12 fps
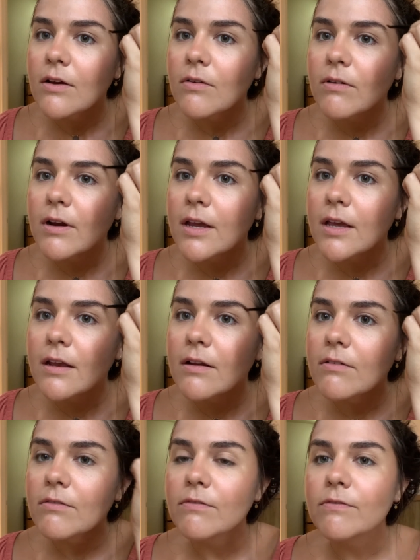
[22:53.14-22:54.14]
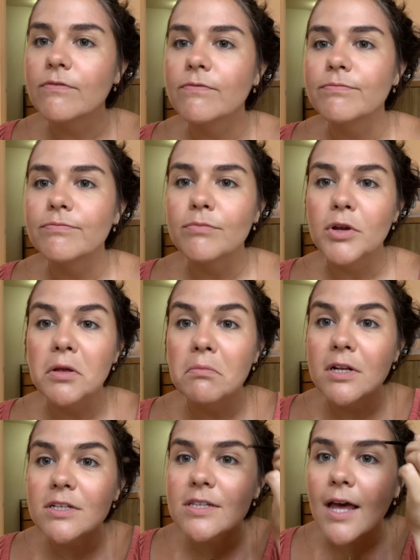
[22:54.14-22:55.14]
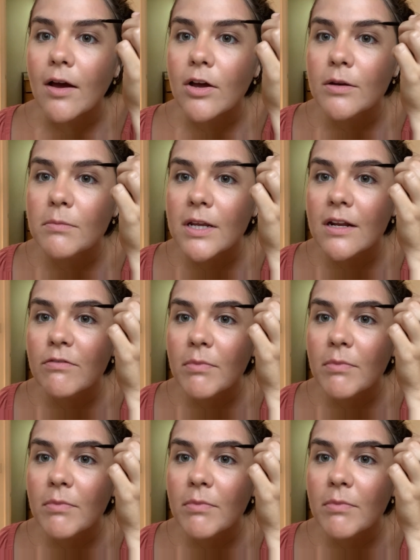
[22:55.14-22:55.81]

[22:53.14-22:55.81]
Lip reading: right? Pretty much that could be enough,